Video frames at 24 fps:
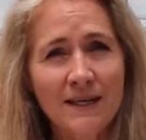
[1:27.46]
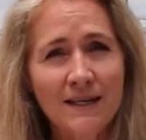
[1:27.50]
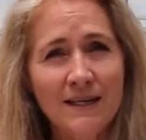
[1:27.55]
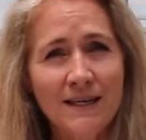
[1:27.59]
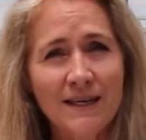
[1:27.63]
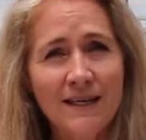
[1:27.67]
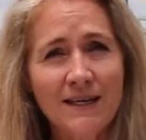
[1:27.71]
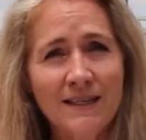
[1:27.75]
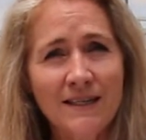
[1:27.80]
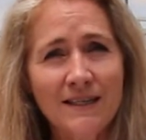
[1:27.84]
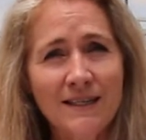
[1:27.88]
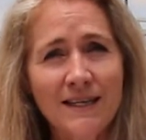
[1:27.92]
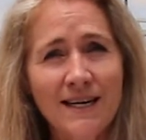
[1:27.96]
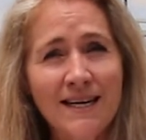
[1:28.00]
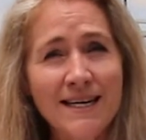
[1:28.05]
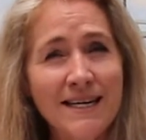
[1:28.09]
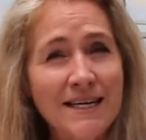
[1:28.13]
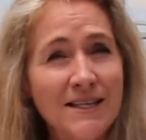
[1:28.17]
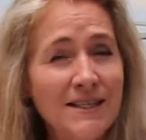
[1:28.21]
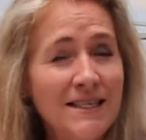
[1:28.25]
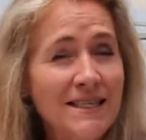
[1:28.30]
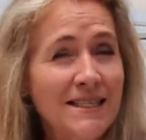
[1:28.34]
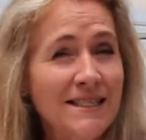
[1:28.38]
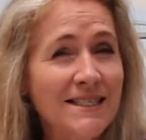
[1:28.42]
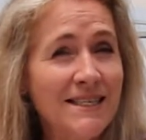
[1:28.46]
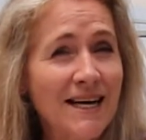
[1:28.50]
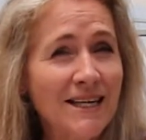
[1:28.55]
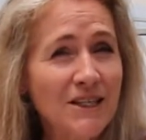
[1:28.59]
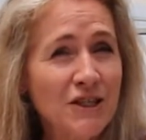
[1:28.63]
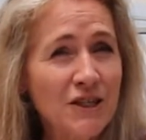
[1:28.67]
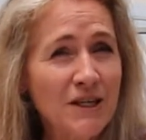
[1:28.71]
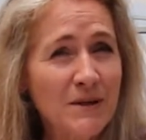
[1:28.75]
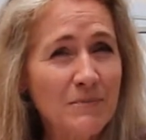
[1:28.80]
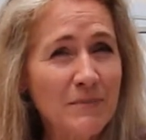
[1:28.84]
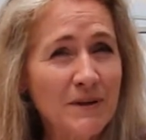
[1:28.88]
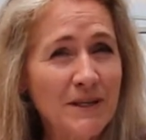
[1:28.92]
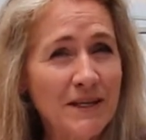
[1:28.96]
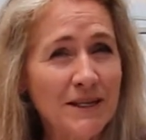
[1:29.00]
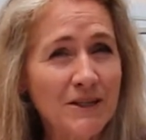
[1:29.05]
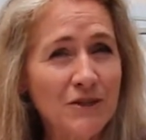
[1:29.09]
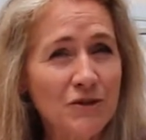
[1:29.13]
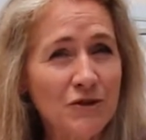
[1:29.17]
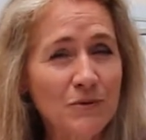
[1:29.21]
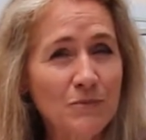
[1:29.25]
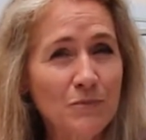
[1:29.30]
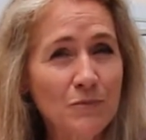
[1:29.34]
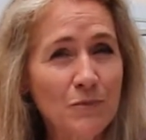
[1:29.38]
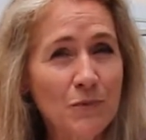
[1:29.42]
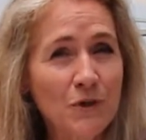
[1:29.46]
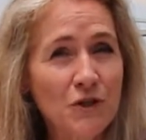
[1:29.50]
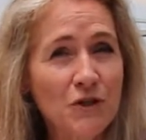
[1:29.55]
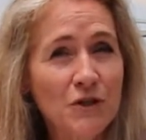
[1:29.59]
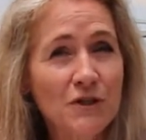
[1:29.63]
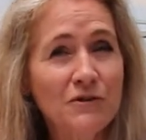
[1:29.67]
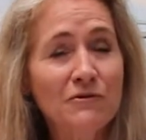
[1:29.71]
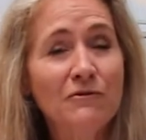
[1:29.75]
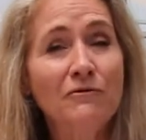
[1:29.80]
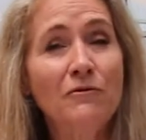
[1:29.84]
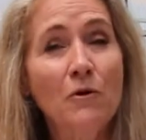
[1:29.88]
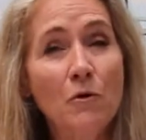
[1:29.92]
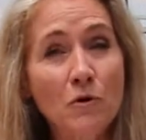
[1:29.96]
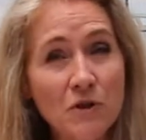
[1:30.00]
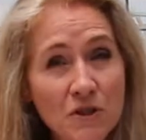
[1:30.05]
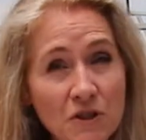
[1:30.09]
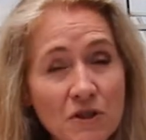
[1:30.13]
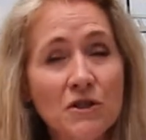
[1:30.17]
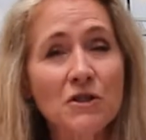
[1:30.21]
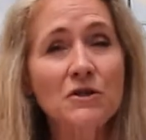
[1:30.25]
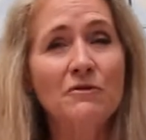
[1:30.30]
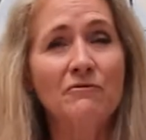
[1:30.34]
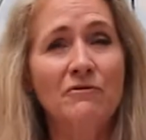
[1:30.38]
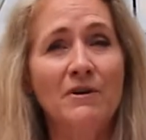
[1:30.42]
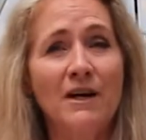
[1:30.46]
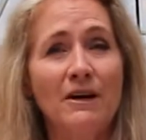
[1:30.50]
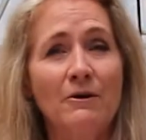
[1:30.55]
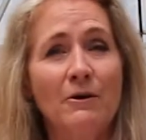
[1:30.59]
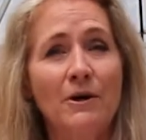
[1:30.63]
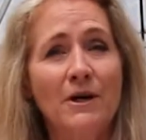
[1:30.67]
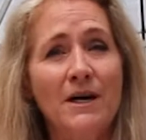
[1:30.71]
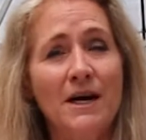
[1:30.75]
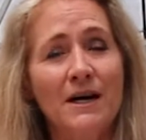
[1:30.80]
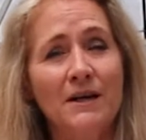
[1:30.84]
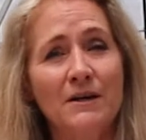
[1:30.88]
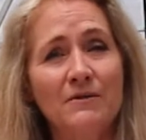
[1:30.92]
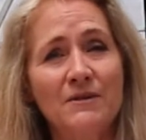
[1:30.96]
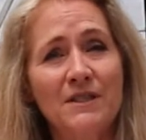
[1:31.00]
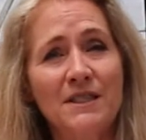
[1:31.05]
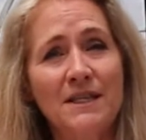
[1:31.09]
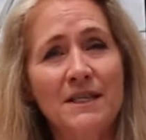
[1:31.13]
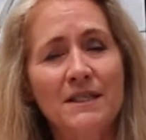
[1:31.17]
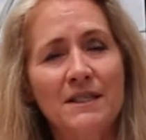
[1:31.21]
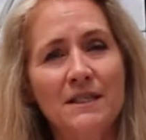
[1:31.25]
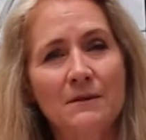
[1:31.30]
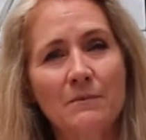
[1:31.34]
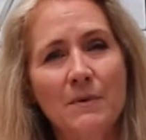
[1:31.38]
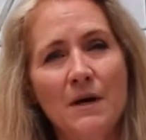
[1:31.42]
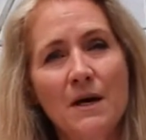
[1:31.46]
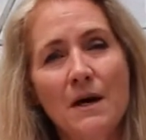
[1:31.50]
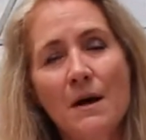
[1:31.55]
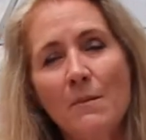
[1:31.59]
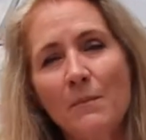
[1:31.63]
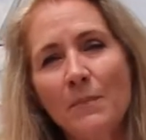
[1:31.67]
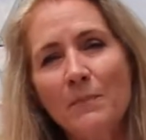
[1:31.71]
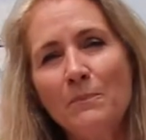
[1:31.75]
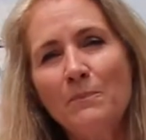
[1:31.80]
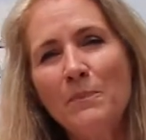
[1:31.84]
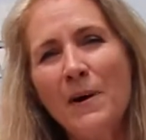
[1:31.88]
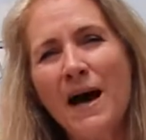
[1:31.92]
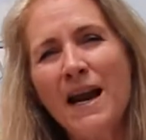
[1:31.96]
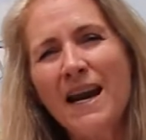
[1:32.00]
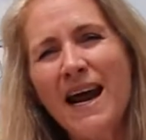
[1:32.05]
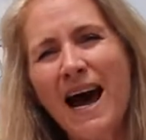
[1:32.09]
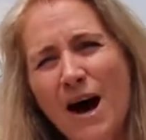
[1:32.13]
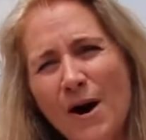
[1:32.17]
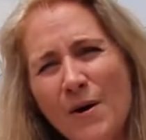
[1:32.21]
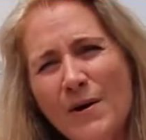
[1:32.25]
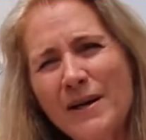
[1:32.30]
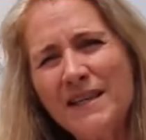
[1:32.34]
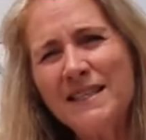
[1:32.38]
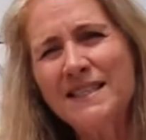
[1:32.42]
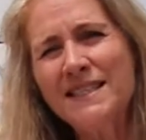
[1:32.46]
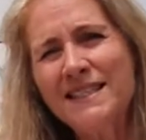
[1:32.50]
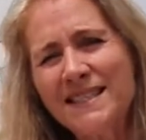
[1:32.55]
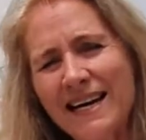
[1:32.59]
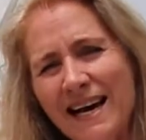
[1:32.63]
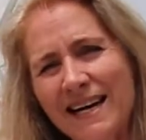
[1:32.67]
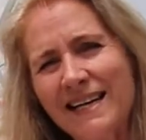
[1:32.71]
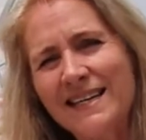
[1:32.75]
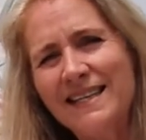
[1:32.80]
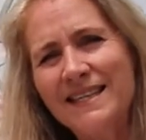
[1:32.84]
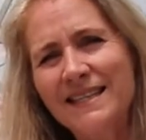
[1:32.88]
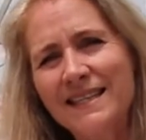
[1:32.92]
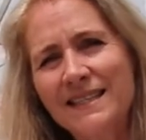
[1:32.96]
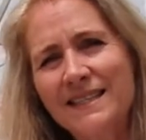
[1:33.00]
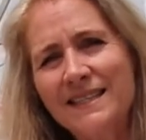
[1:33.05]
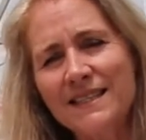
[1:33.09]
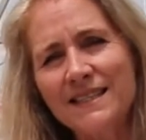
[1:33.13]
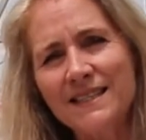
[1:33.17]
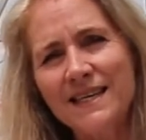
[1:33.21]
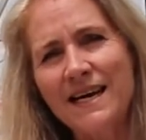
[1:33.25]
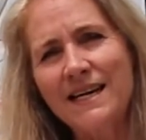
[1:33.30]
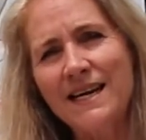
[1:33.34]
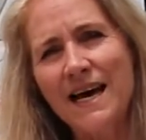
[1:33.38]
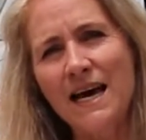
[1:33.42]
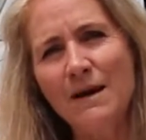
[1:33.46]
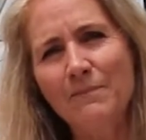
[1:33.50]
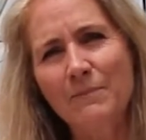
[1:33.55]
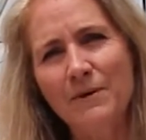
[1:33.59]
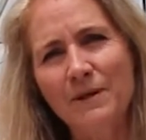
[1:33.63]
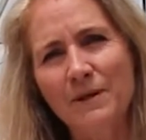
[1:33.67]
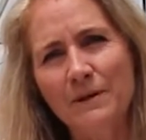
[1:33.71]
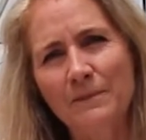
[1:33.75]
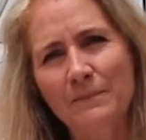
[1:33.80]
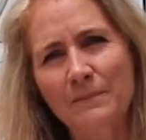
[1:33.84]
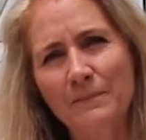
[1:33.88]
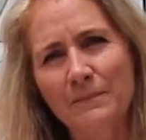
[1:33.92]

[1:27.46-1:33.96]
Unlike the Dutch Hippeastrum, which is forced to flower out of season. But how exactly does that happen?